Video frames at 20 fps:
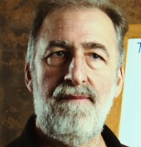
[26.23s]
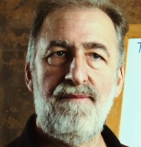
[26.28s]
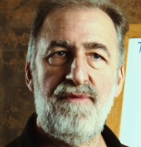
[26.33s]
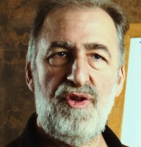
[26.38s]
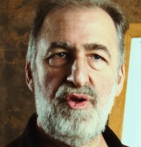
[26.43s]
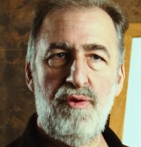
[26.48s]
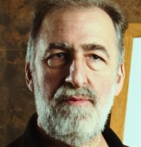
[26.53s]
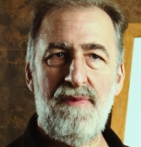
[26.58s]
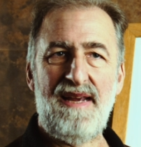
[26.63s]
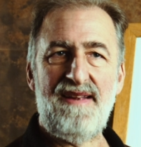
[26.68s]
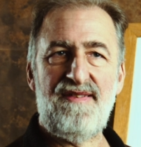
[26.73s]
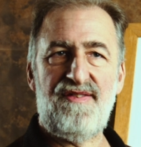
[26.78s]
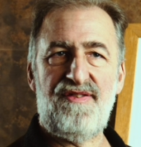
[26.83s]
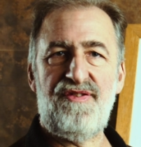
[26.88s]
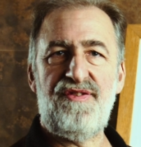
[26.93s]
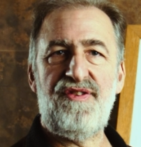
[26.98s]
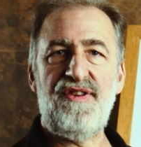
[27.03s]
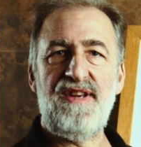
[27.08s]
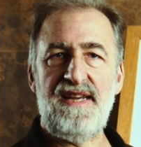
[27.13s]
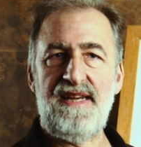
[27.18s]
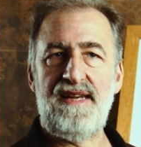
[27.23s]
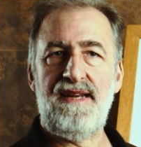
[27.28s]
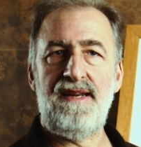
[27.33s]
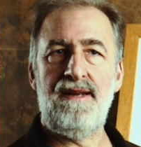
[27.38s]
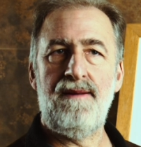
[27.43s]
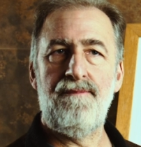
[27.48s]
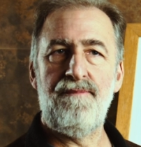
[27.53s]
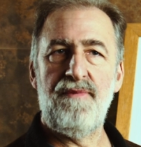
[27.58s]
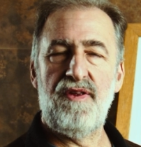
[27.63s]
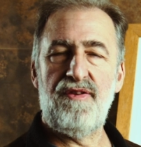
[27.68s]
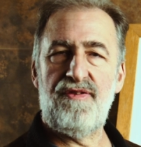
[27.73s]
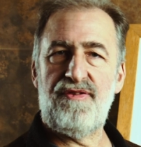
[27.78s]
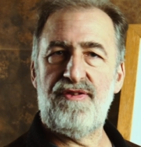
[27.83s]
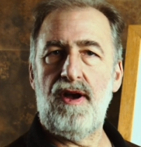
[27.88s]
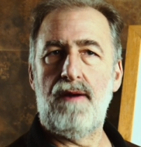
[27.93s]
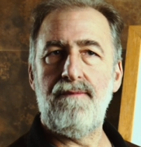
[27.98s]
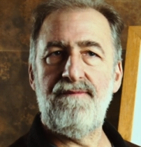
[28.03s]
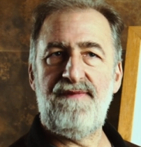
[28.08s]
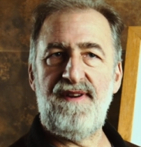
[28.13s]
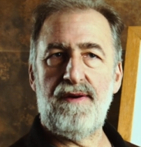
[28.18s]
you may see
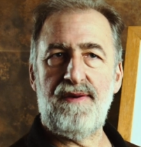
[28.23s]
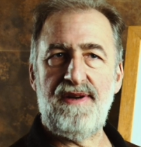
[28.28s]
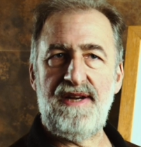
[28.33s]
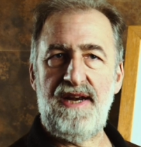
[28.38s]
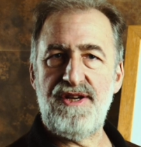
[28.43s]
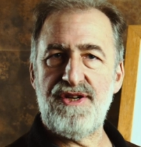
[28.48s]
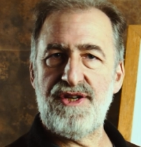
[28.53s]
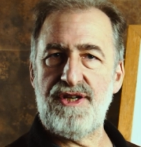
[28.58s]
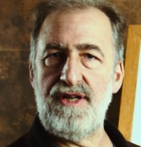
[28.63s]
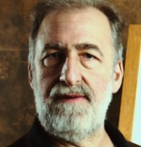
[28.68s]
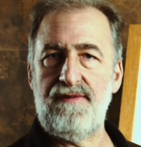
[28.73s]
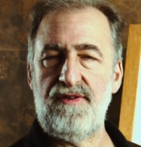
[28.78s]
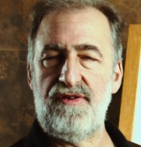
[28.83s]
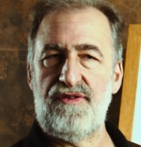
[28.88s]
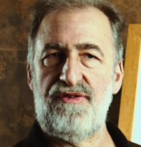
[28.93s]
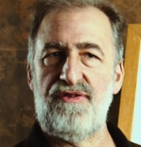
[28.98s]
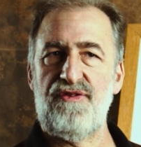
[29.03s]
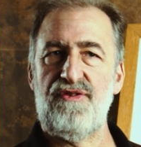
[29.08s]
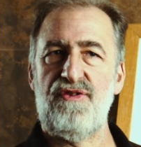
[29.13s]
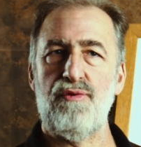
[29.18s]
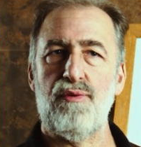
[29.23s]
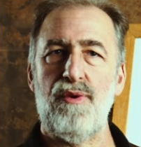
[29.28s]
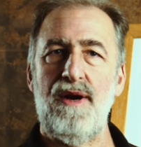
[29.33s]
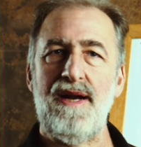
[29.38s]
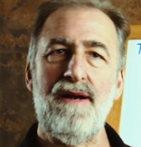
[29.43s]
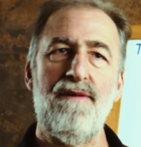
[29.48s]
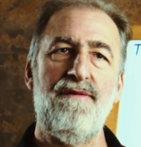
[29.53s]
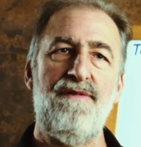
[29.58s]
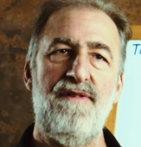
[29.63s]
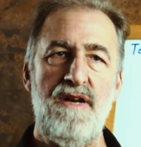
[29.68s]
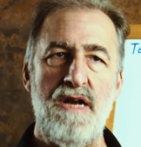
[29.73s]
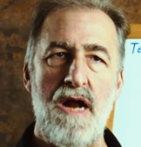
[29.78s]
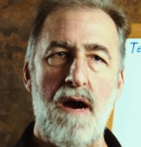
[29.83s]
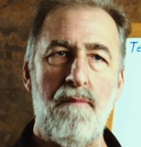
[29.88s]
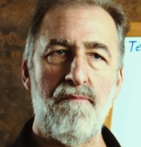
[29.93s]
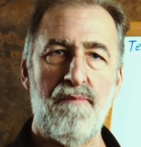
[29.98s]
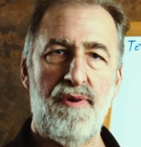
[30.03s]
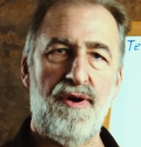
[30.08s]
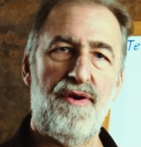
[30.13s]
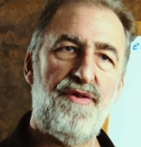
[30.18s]
some variation of a string of
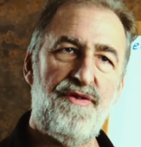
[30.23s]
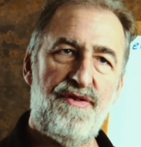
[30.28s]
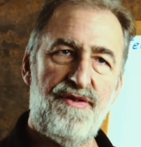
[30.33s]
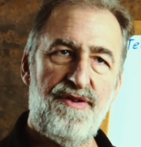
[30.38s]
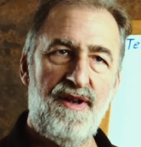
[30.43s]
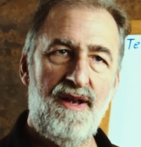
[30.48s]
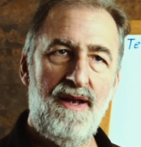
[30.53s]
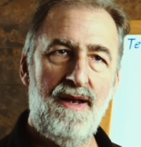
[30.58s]
numbers.